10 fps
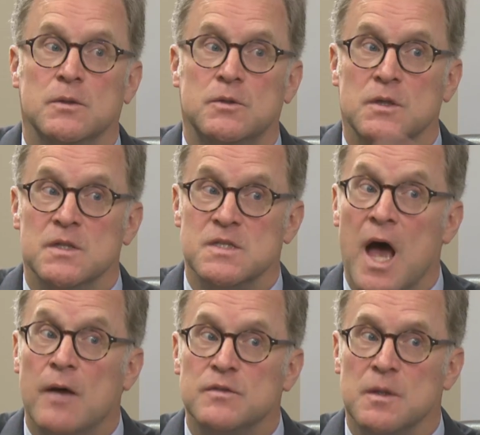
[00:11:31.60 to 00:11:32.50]

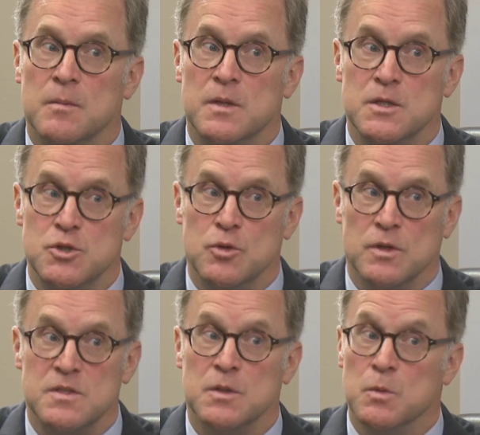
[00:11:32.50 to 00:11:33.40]
dissolve some of these
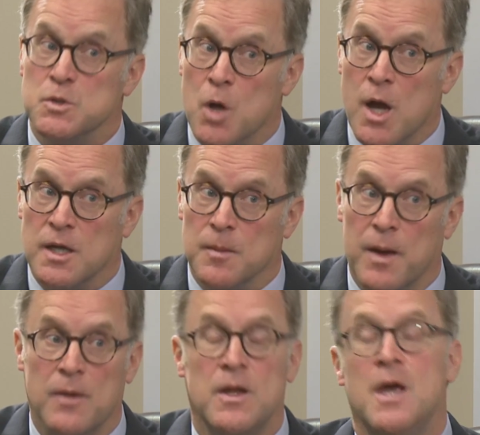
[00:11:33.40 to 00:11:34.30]
units that we're talking
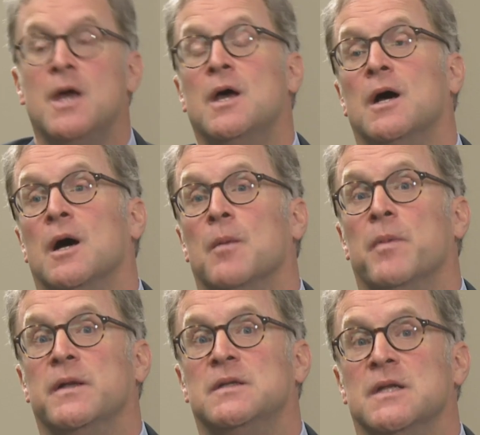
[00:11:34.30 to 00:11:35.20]
about.
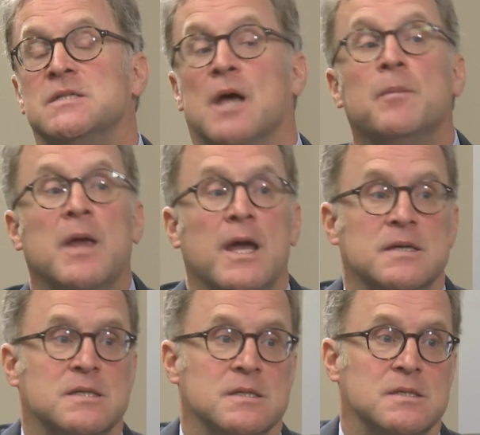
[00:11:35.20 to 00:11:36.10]
But in some
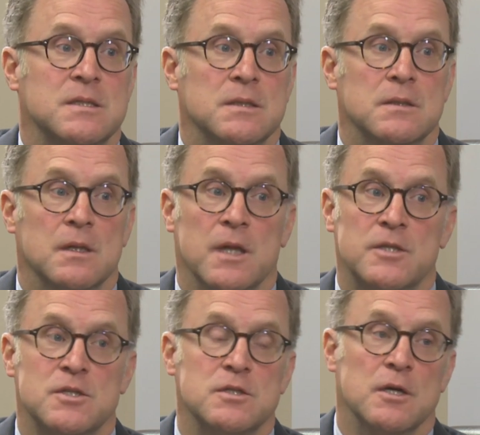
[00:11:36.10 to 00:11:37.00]
cases, the
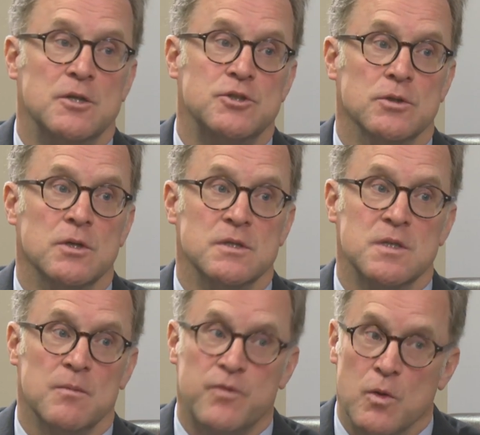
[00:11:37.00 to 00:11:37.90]
legislature and
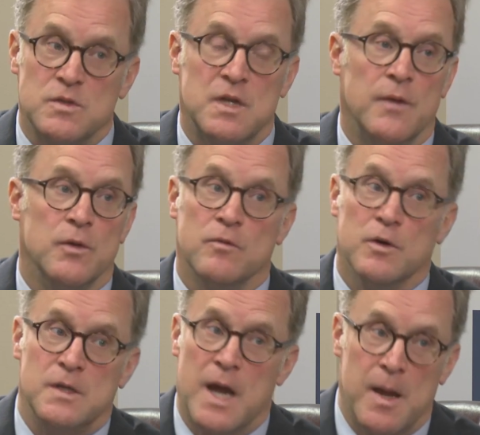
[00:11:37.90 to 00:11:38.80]
some folks down there are
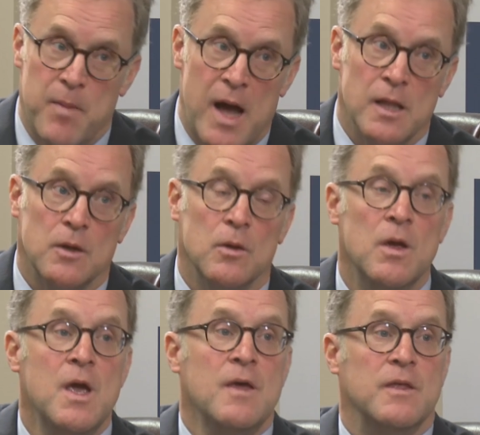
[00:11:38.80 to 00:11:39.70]
very diabolical.
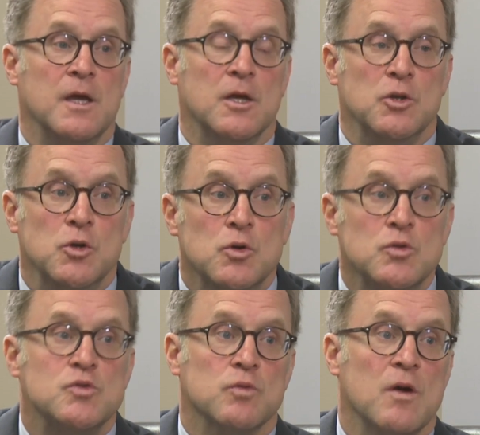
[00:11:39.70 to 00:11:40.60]
They can
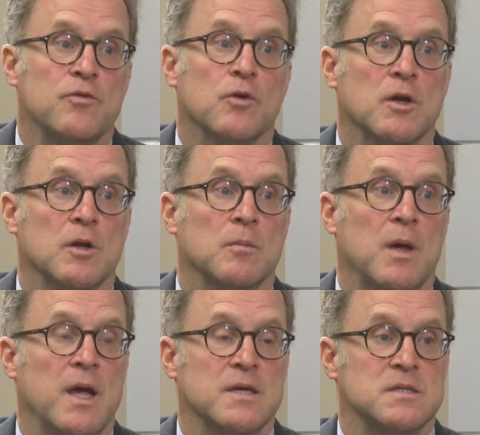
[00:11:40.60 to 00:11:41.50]
use referendum
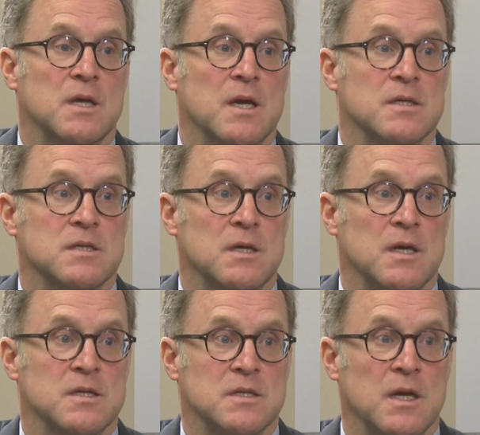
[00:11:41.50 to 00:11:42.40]
as
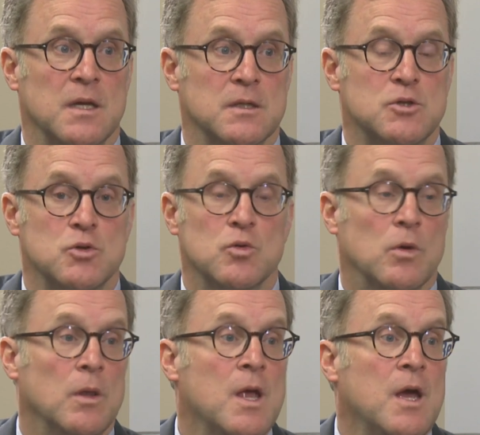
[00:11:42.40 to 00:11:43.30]
a
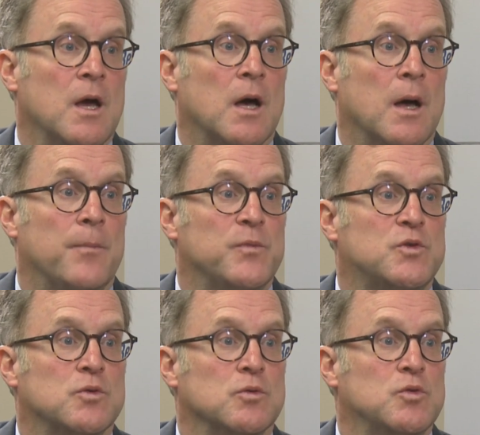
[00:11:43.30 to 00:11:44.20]
tool
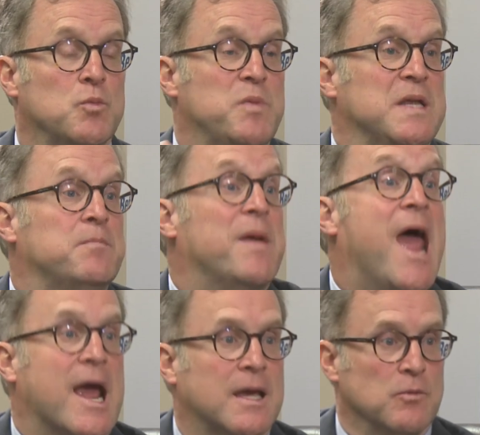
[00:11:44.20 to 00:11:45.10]
to beat
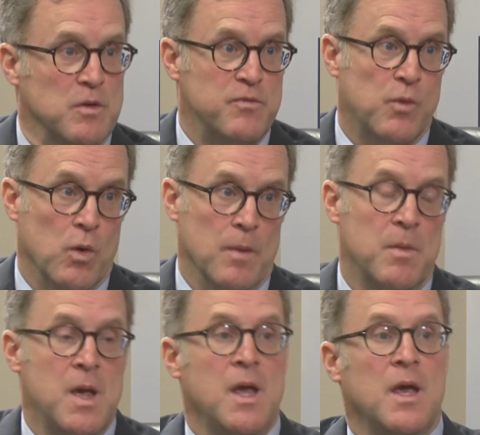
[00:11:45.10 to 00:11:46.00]
back reform.
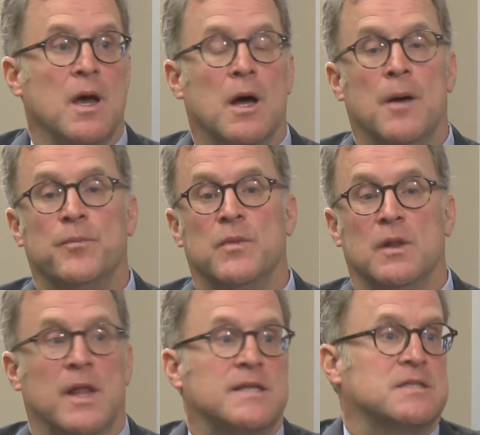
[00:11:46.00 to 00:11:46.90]

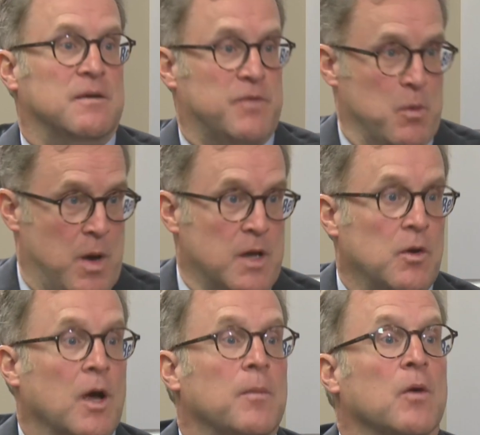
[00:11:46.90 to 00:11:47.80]
If they want to
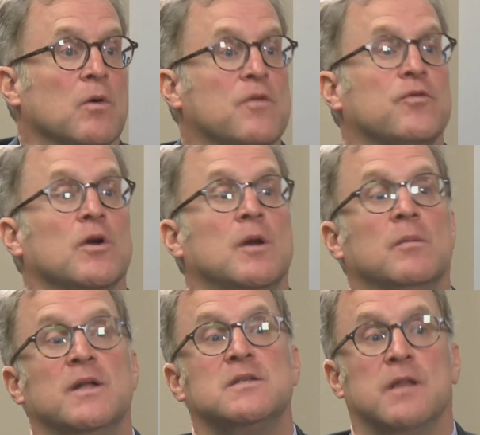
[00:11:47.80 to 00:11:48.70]
talk about referendum,
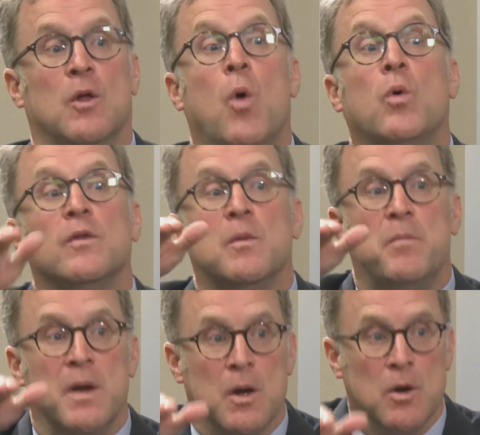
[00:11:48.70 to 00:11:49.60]
let's lower the
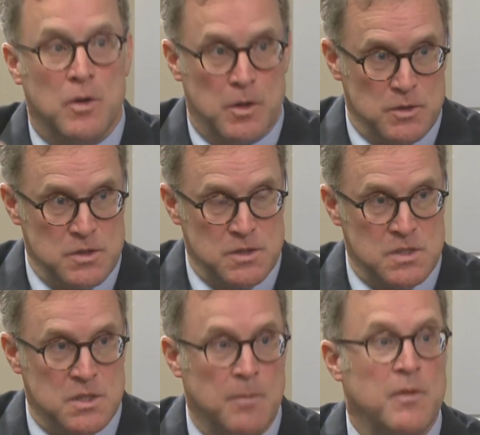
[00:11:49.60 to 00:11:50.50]
barriers to
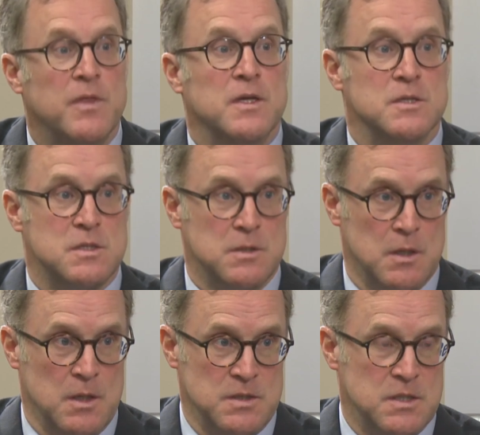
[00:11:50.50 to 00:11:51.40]
some of these
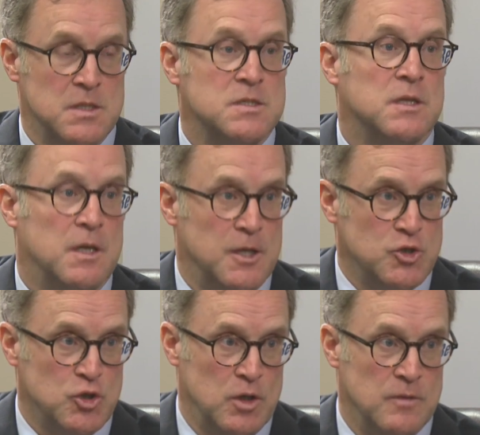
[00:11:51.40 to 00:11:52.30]
citizen
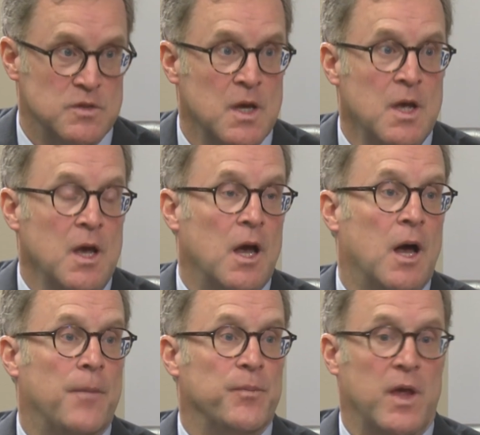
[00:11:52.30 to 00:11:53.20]
initiatives,
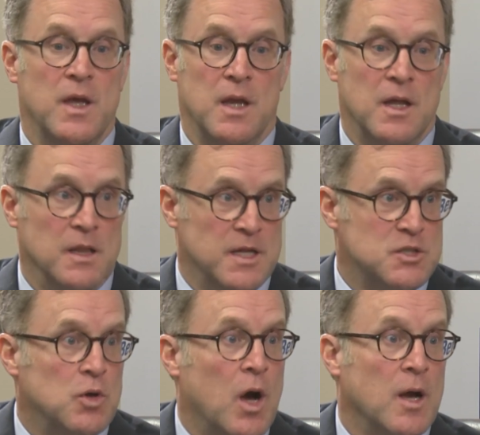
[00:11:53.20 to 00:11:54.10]
and let's
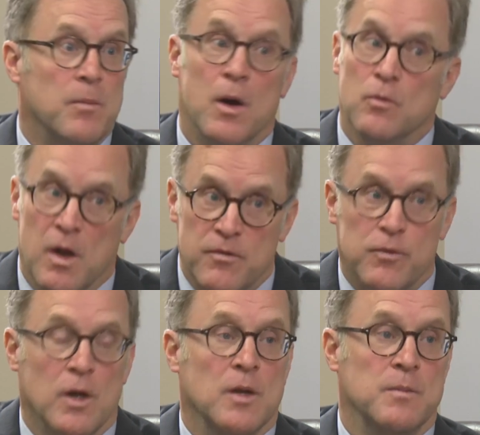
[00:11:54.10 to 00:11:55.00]
talk about
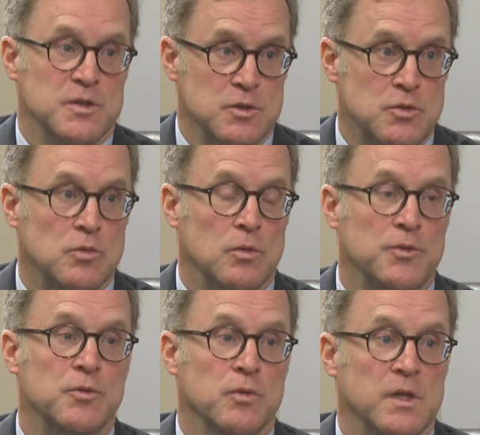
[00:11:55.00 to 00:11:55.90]
referendum as a tool
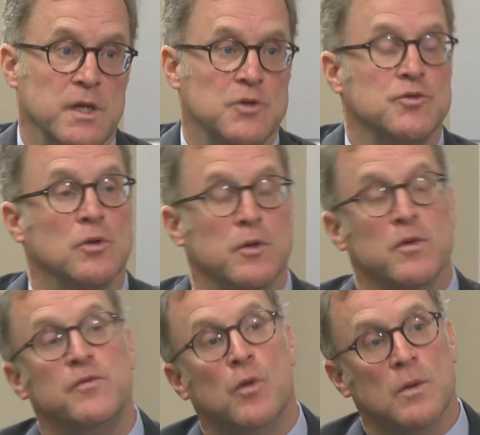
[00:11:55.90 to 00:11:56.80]
to really and truly
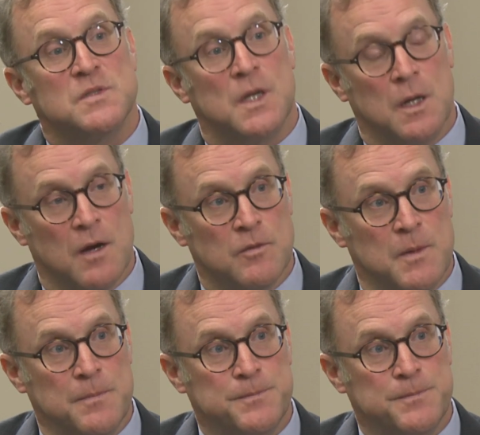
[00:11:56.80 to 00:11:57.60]
reform state government.